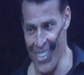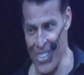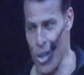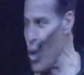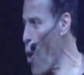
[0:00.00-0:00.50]

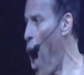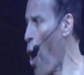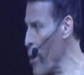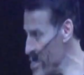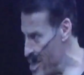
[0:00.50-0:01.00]
So you
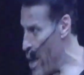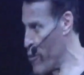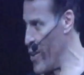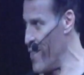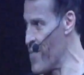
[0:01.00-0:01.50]
always
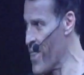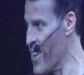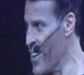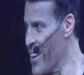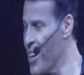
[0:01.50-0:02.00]
suffer.
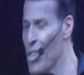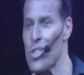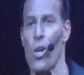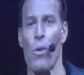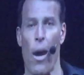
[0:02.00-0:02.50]

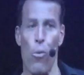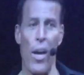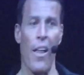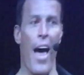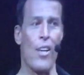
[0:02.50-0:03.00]
So what I
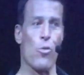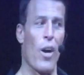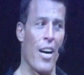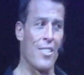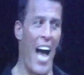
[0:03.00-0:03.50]
realized
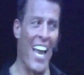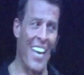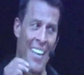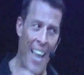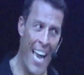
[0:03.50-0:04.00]
was, I
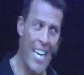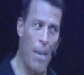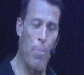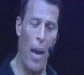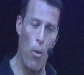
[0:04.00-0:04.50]
didn't like
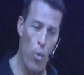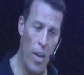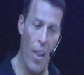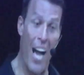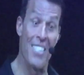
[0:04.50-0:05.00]
it, but I
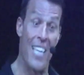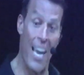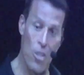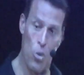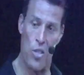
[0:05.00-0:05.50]
realized I
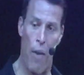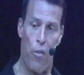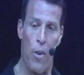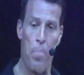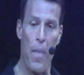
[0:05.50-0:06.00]
do
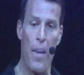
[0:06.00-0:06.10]
suffer.